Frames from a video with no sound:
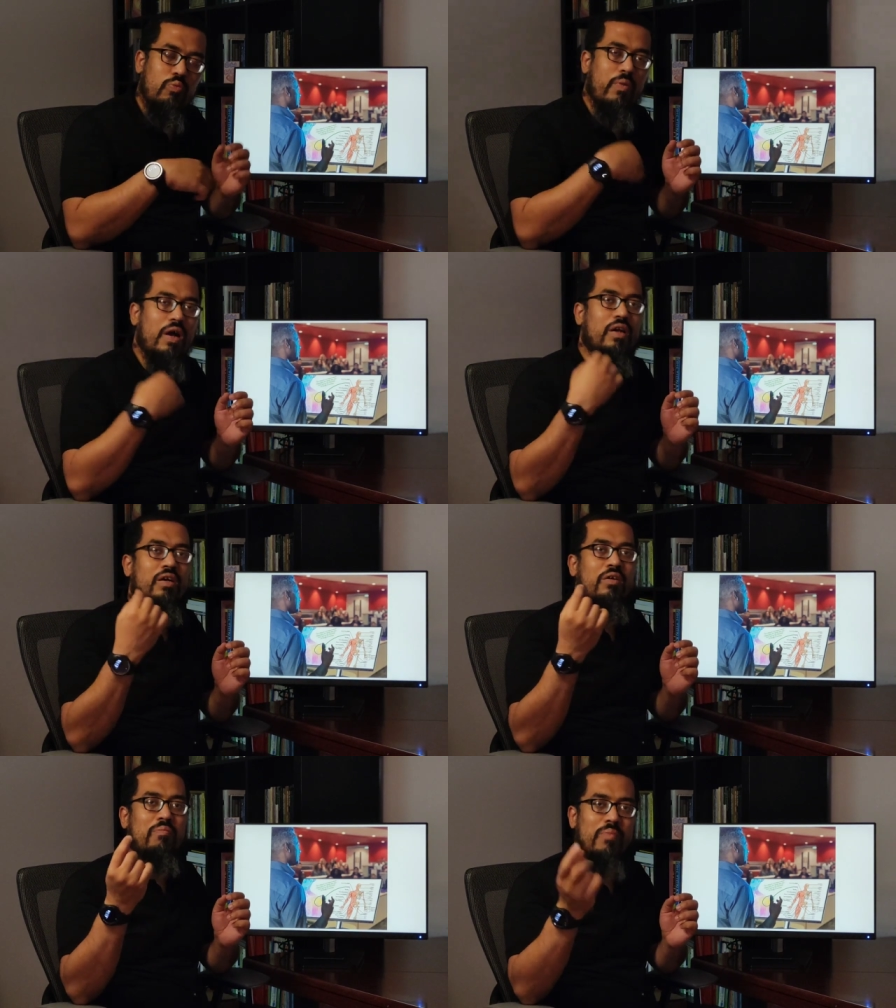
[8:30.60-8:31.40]
to
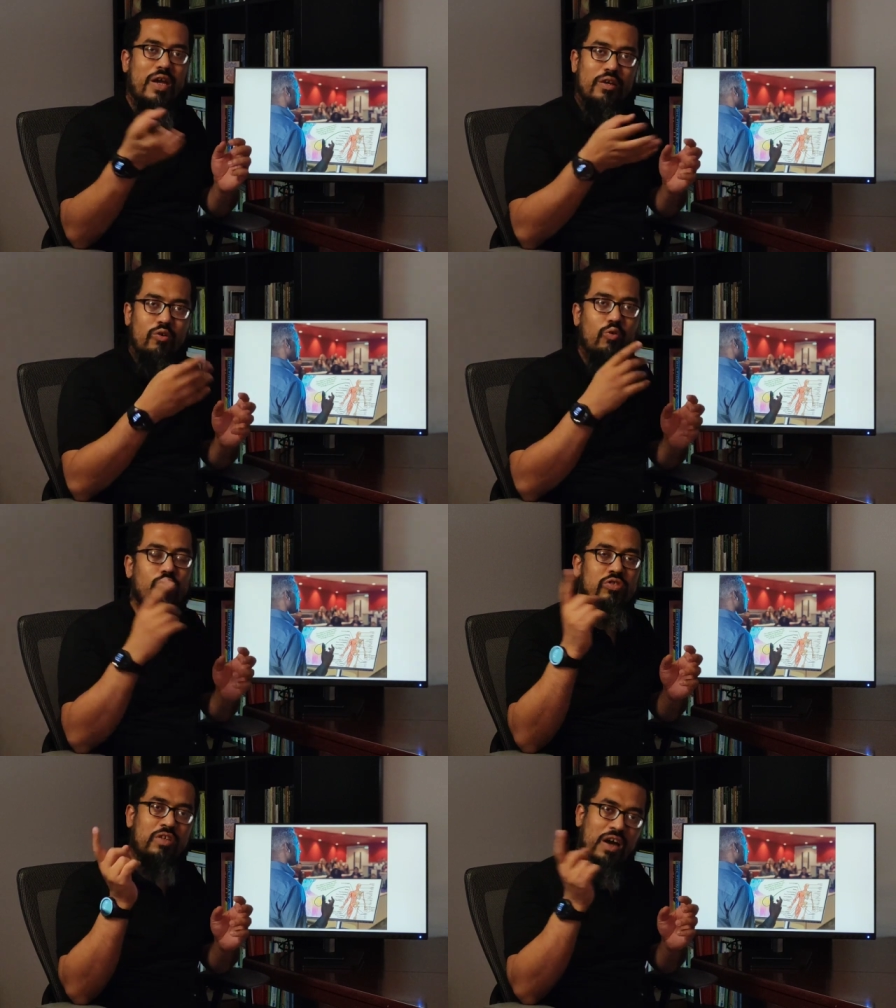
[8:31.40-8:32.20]
mark, make
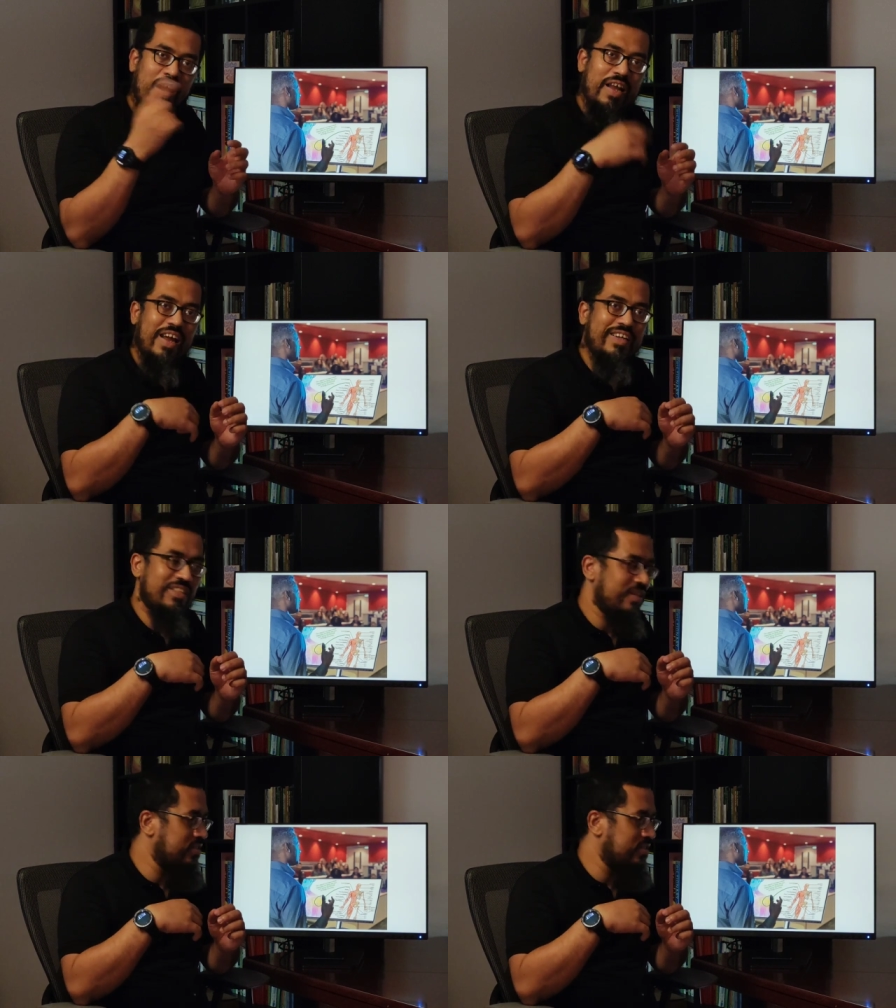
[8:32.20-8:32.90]
notes, highlight